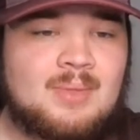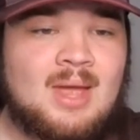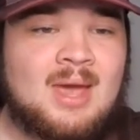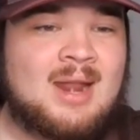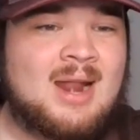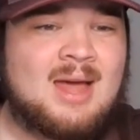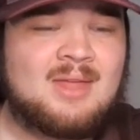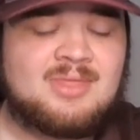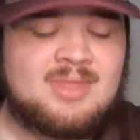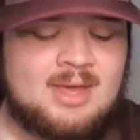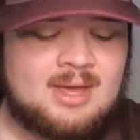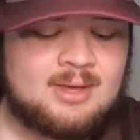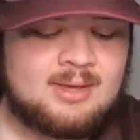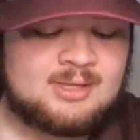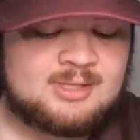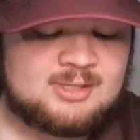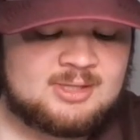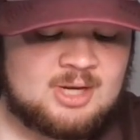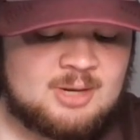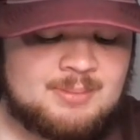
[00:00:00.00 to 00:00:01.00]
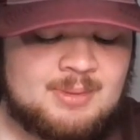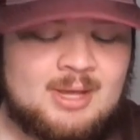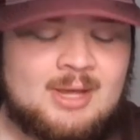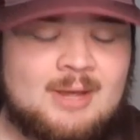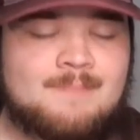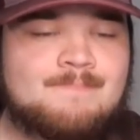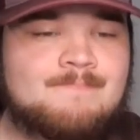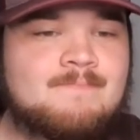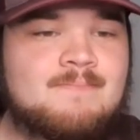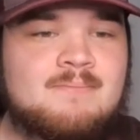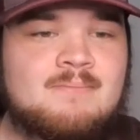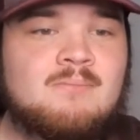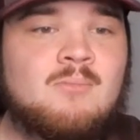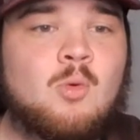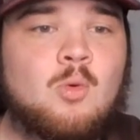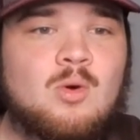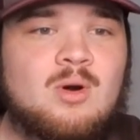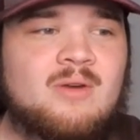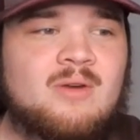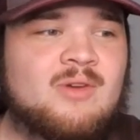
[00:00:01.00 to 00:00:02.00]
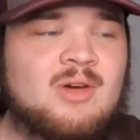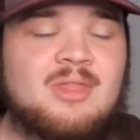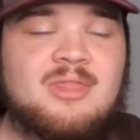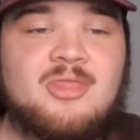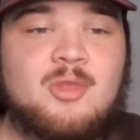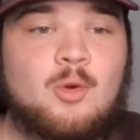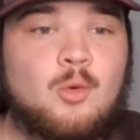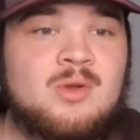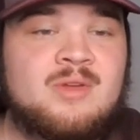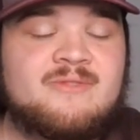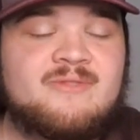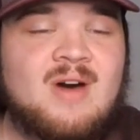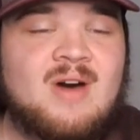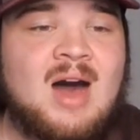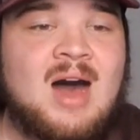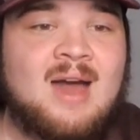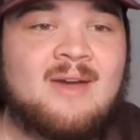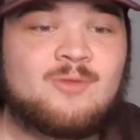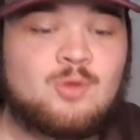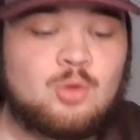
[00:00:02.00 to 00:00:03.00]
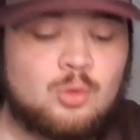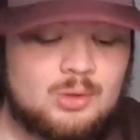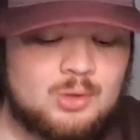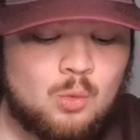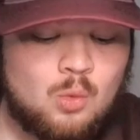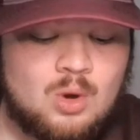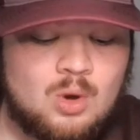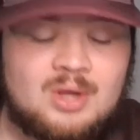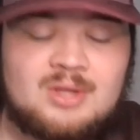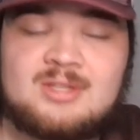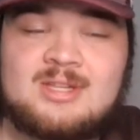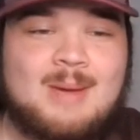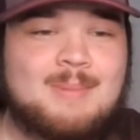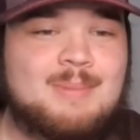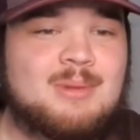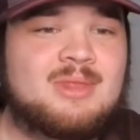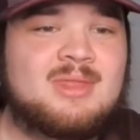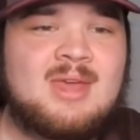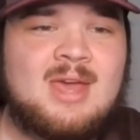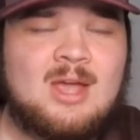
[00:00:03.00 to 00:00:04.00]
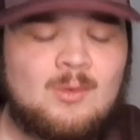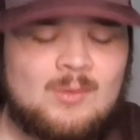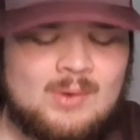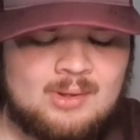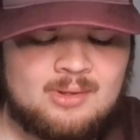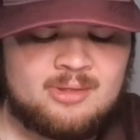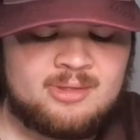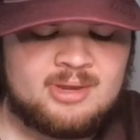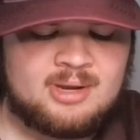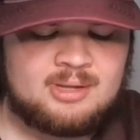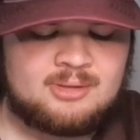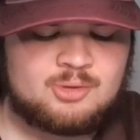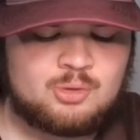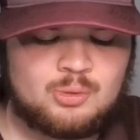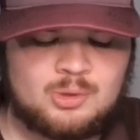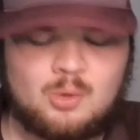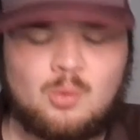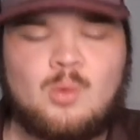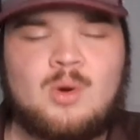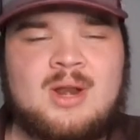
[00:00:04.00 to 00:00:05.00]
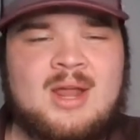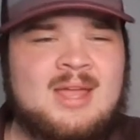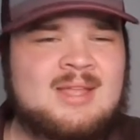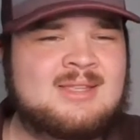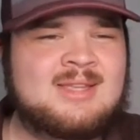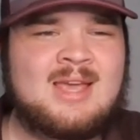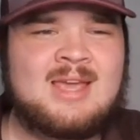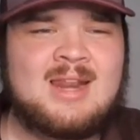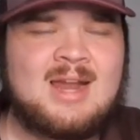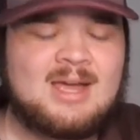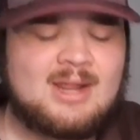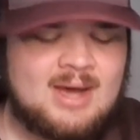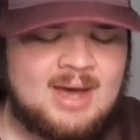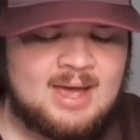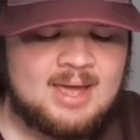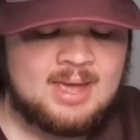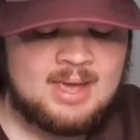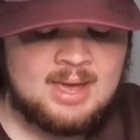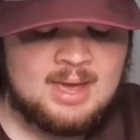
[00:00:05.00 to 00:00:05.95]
and I think it's going to be more of a 35-21 type of thing rather than a 21-18.